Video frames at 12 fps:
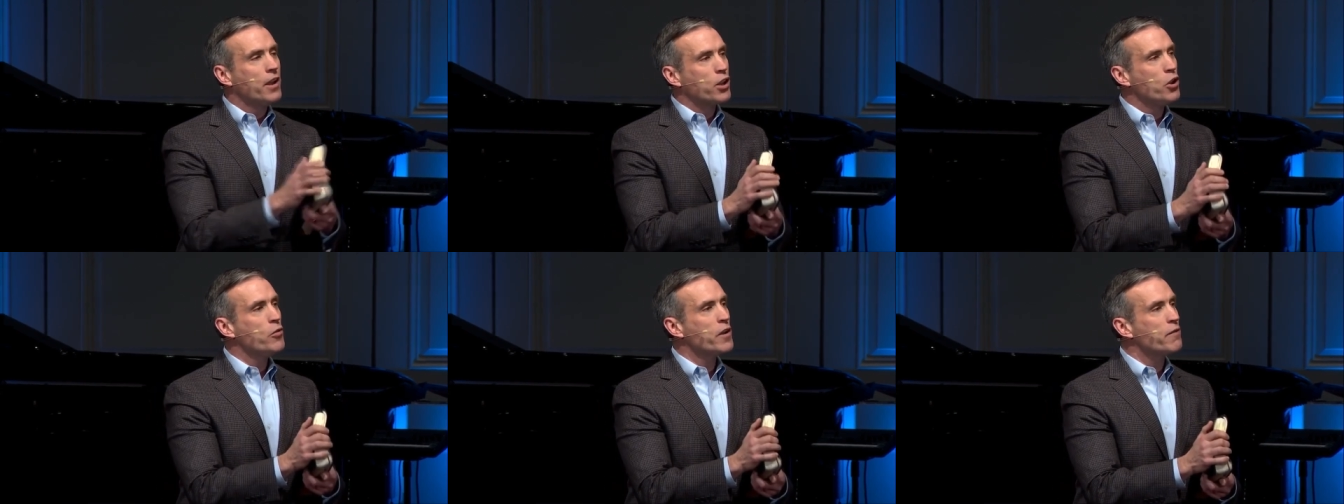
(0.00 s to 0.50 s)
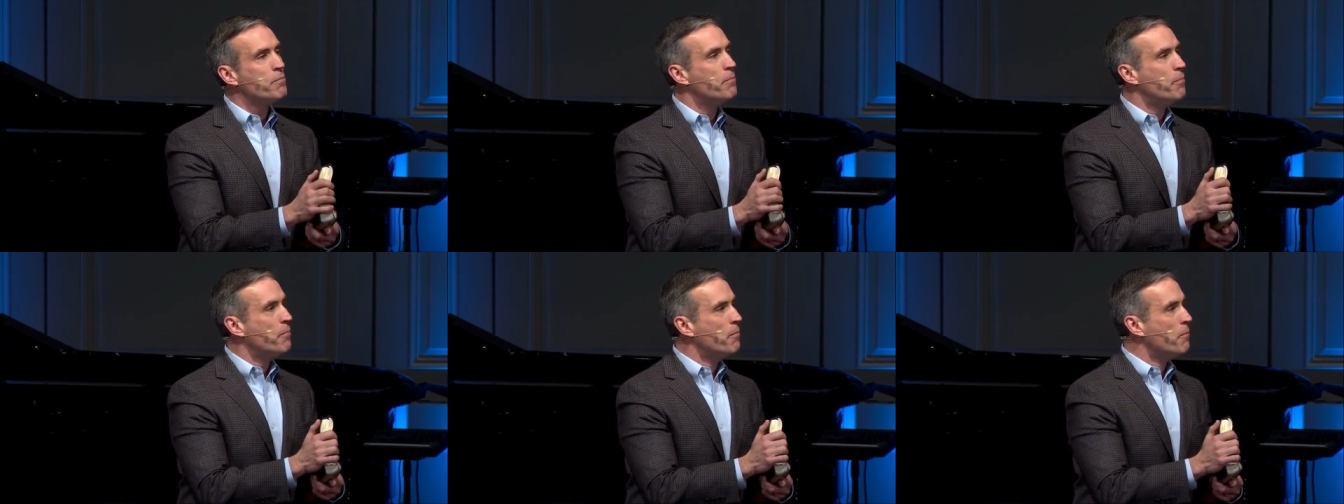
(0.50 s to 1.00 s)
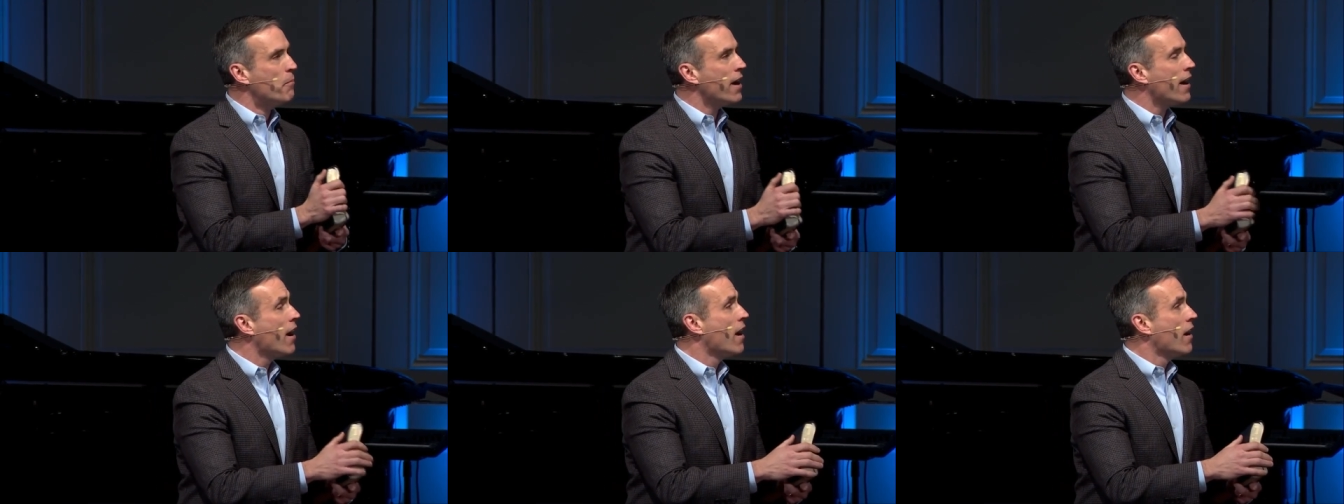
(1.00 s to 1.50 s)
you would have
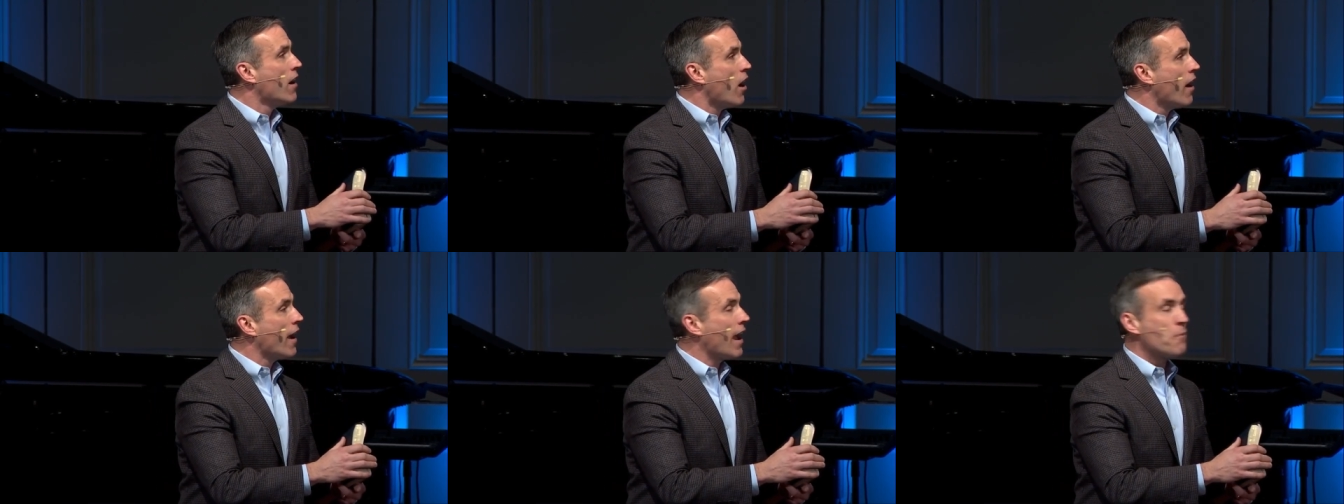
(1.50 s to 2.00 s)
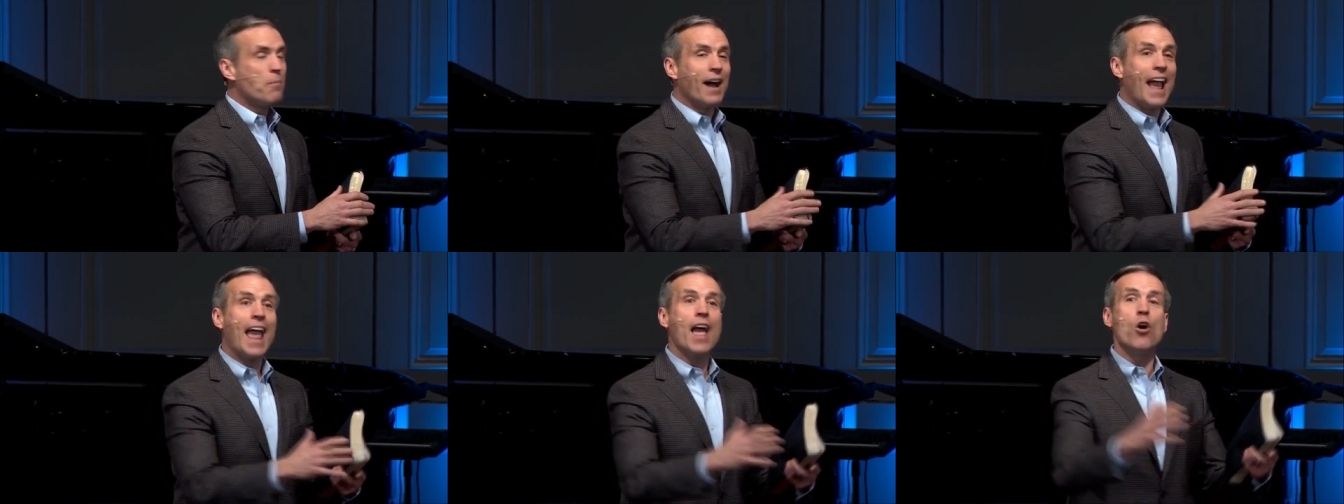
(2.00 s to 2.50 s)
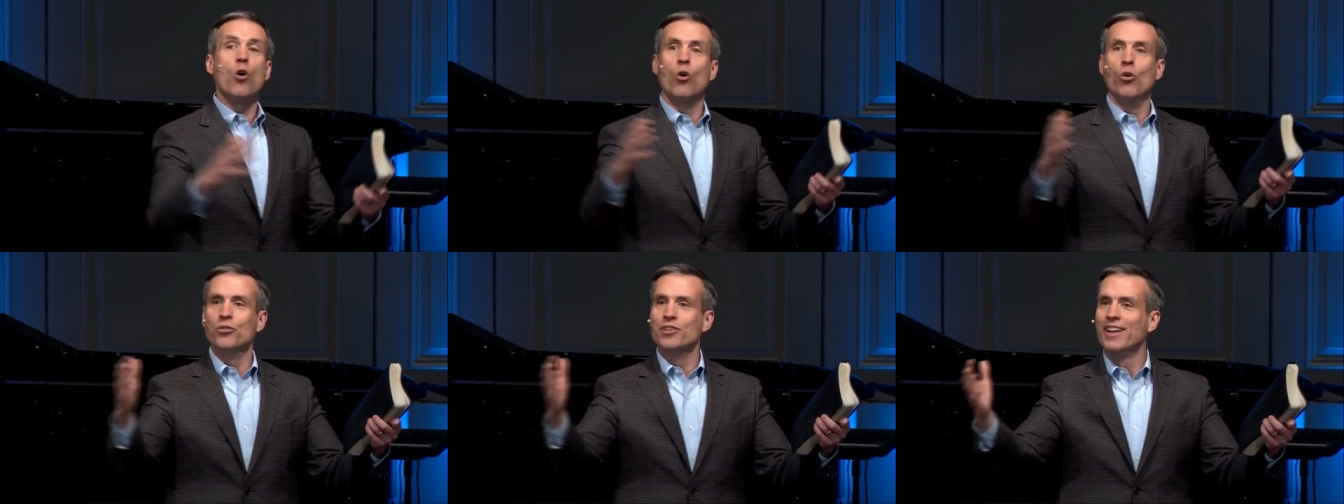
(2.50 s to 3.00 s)

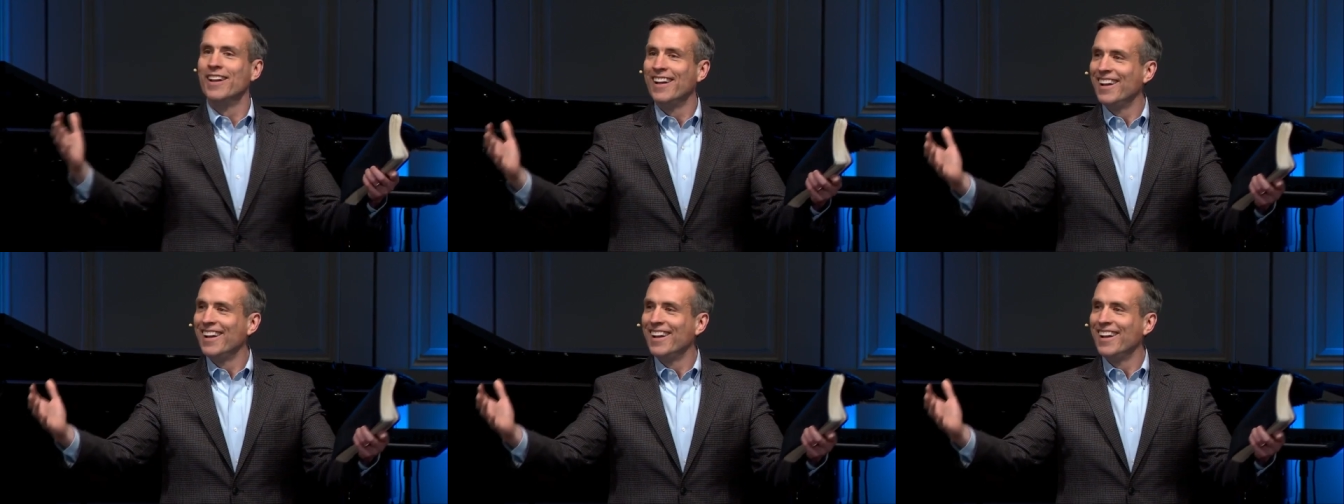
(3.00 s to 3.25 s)
beheld